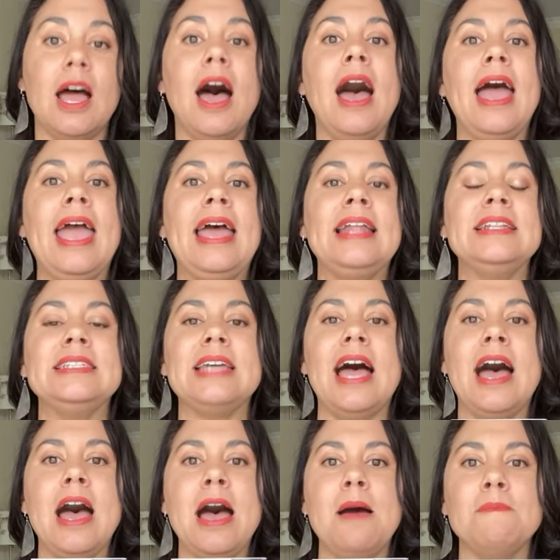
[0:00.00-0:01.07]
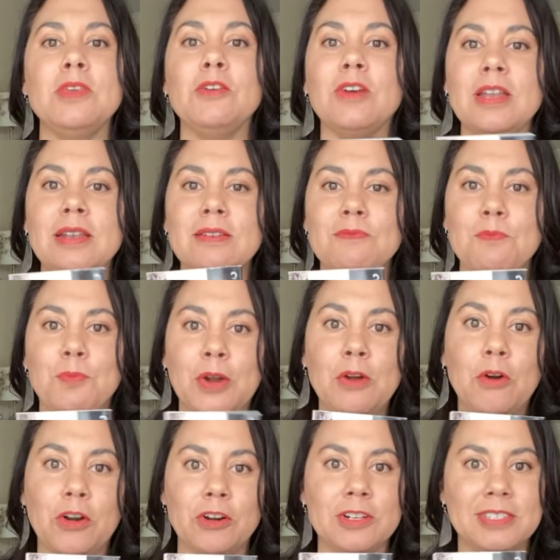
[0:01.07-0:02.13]
And you can
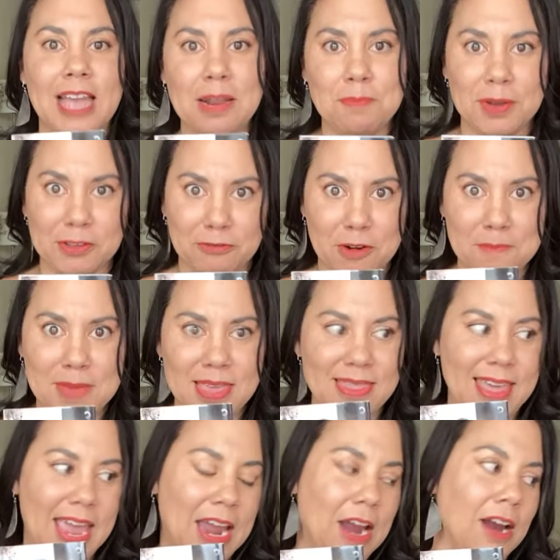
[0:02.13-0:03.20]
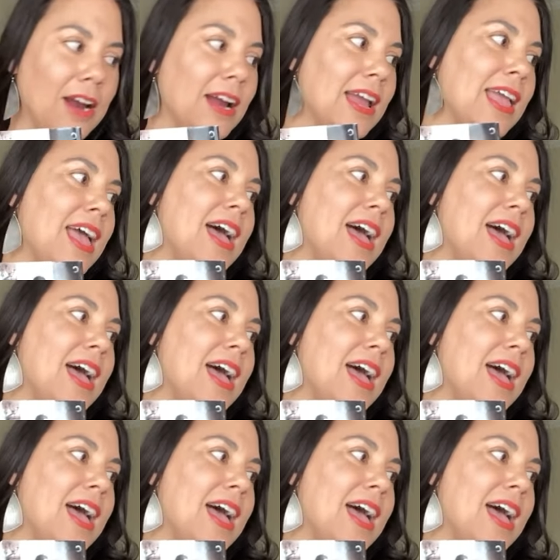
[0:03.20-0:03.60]
pre-order signed books from me there.